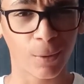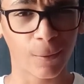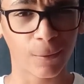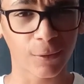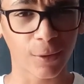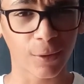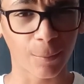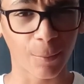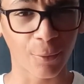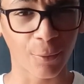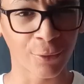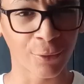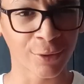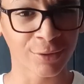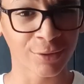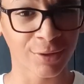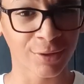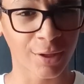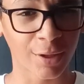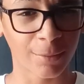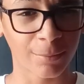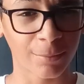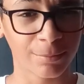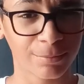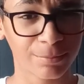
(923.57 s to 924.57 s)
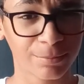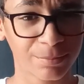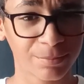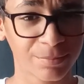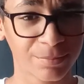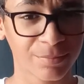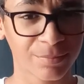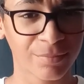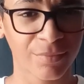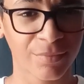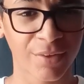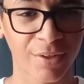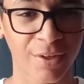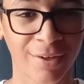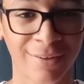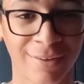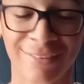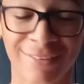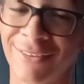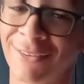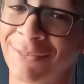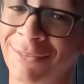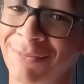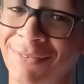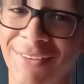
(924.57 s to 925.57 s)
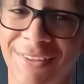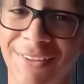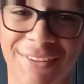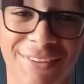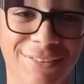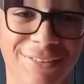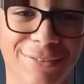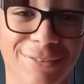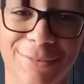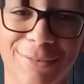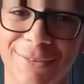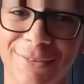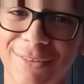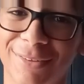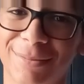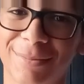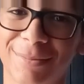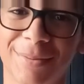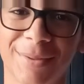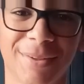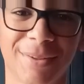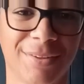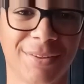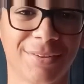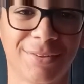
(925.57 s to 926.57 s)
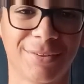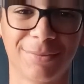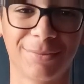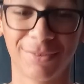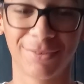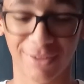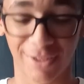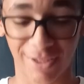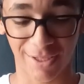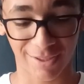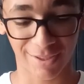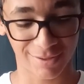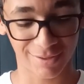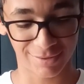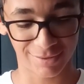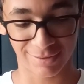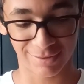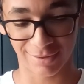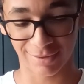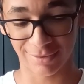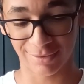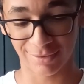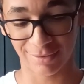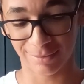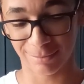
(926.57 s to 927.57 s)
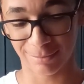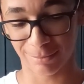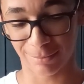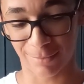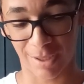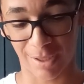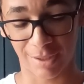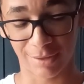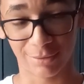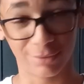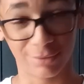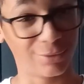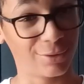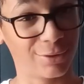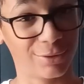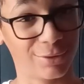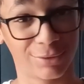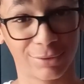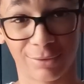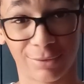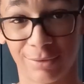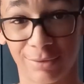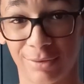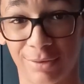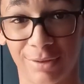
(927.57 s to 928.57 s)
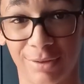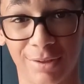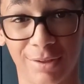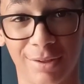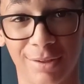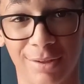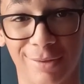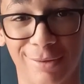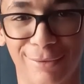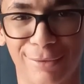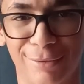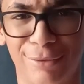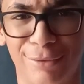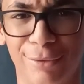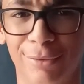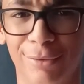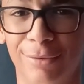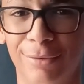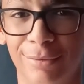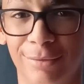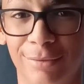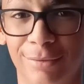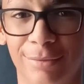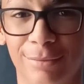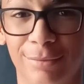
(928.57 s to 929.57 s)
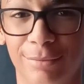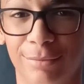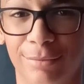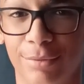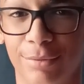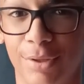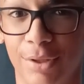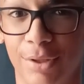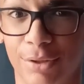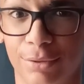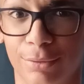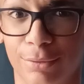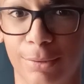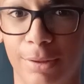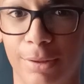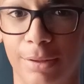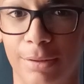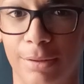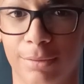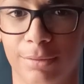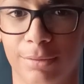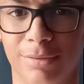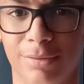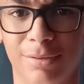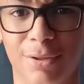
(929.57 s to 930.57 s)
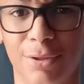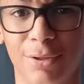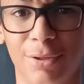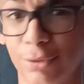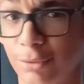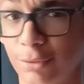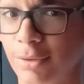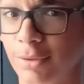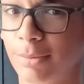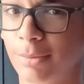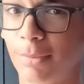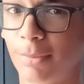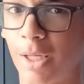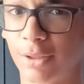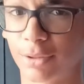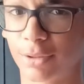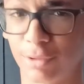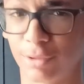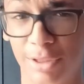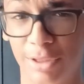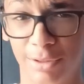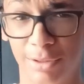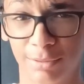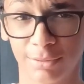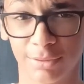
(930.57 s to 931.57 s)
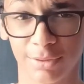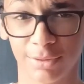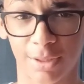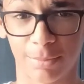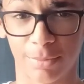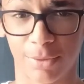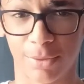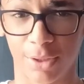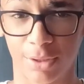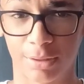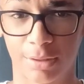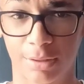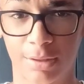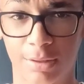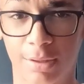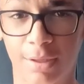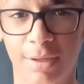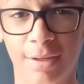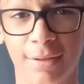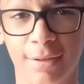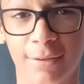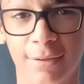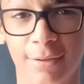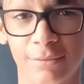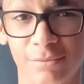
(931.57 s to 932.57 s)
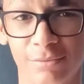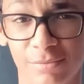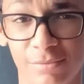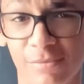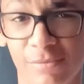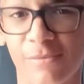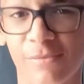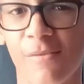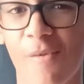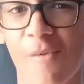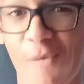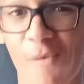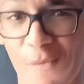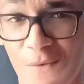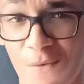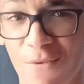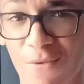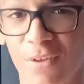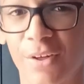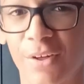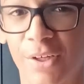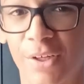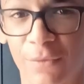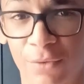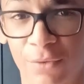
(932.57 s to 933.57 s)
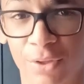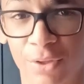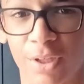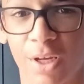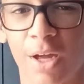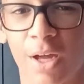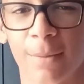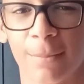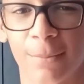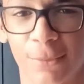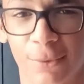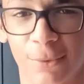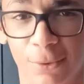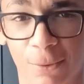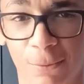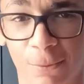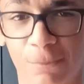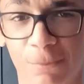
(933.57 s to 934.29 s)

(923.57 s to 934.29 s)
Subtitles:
Tell me when to stop. Hopefully this works, bro. Hopefully I can see mine through your screen. Through the screen. Your screen, my screen, same thing. Different times.